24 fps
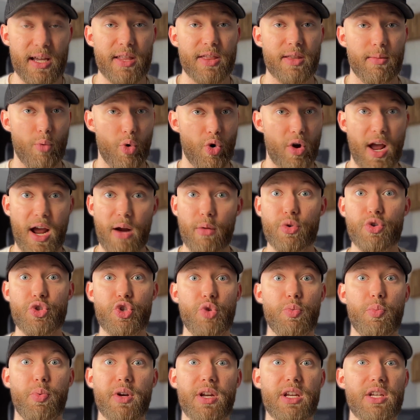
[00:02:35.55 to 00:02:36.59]
The more hours
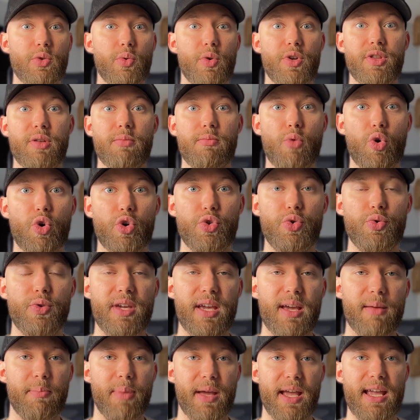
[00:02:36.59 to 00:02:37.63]
you put into it, the more you
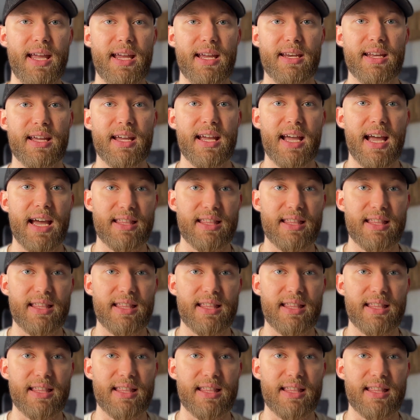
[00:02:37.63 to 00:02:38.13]
get paid.